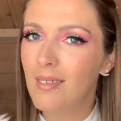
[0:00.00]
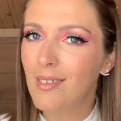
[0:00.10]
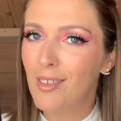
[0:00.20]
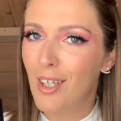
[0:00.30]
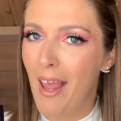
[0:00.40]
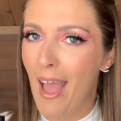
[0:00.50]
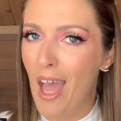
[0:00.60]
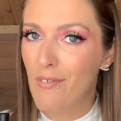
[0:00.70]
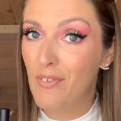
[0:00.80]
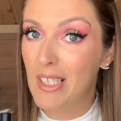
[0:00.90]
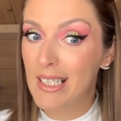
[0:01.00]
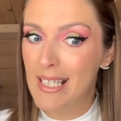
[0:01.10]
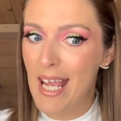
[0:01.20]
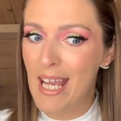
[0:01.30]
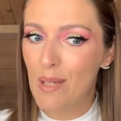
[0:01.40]
gonna have the
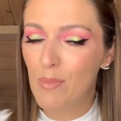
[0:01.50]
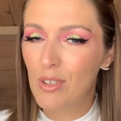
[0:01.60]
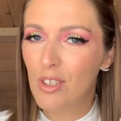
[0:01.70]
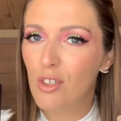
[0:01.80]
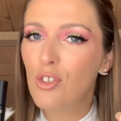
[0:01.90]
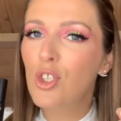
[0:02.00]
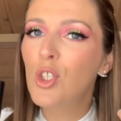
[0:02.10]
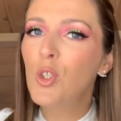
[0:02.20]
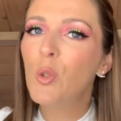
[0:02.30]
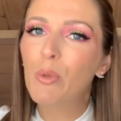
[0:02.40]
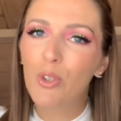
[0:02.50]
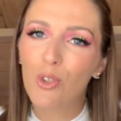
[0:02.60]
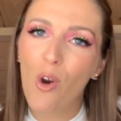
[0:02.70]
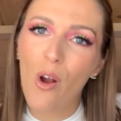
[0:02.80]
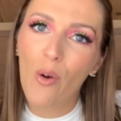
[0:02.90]
same super
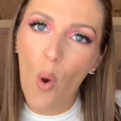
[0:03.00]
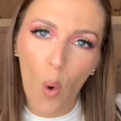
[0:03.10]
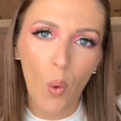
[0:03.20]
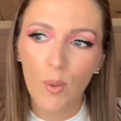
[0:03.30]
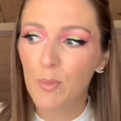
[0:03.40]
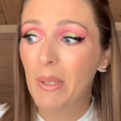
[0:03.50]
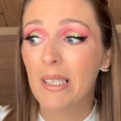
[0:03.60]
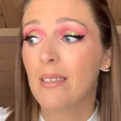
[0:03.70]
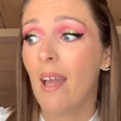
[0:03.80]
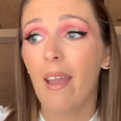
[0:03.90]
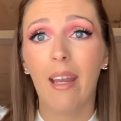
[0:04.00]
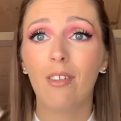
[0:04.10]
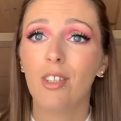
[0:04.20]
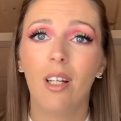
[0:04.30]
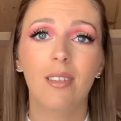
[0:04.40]
strong hold because that hair
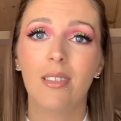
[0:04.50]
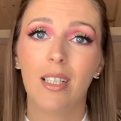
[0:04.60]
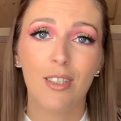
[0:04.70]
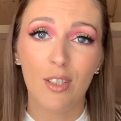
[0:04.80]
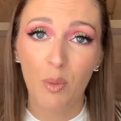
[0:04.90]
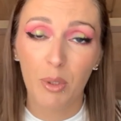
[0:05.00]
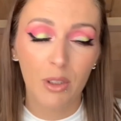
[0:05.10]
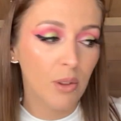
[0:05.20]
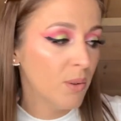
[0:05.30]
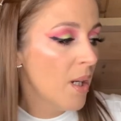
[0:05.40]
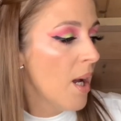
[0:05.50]
gel is like a super glue.